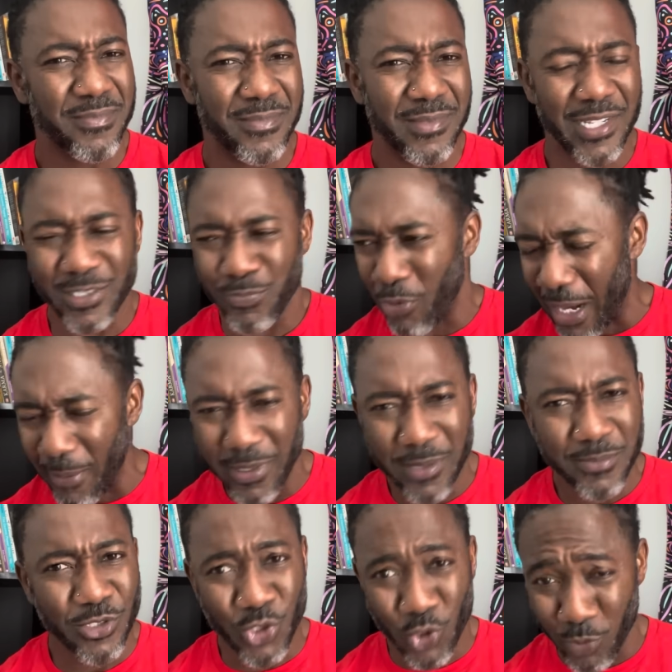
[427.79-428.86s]
his problems
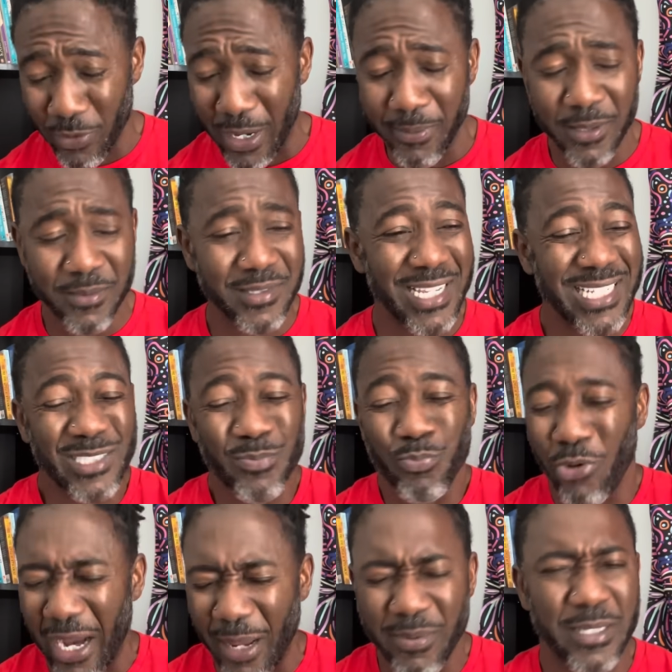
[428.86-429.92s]
and your problems, it's
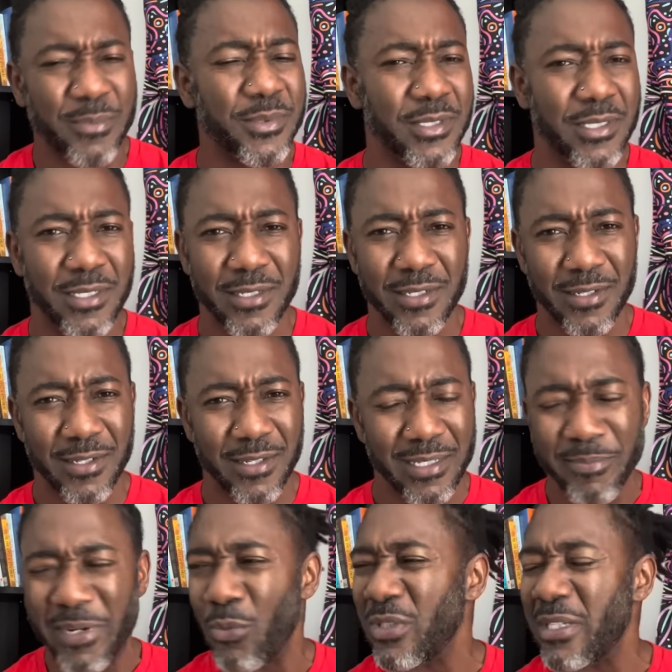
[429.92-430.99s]
problems. The
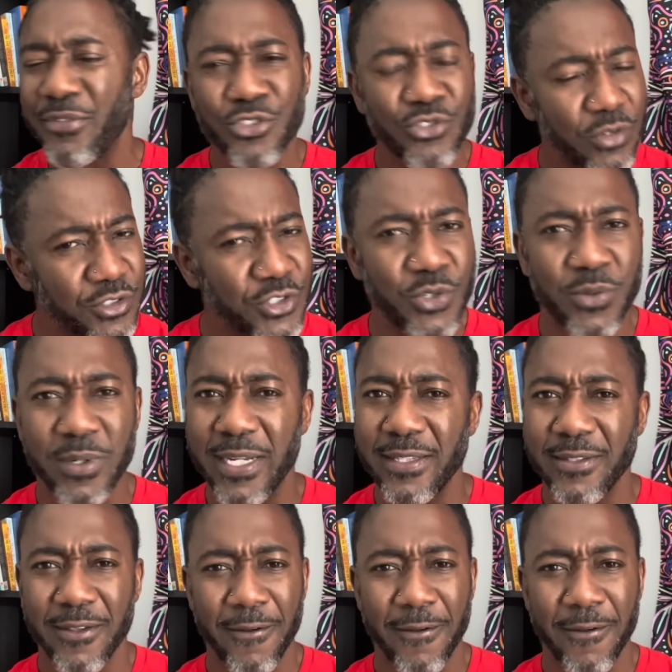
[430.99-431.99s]
man will never trust you again.